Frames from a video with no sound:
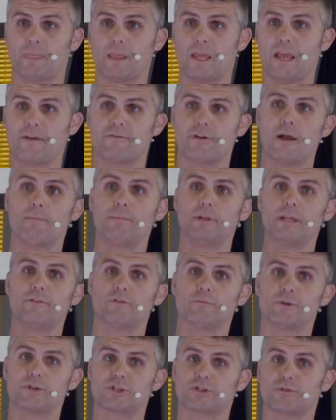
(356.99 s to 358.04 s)
If an
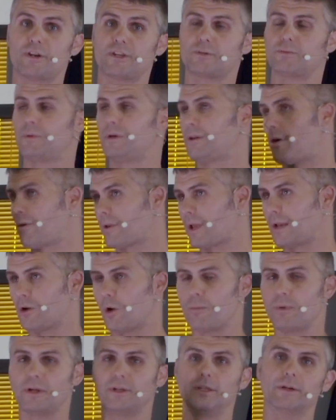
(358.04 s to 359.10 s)
unbeliever mistreats me, okay,
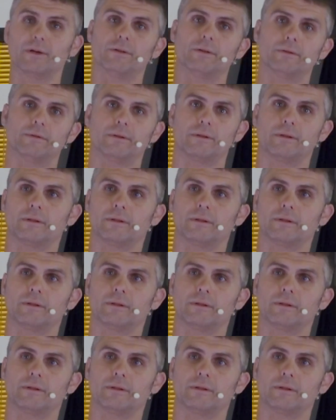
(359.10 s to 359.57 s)
no big deal.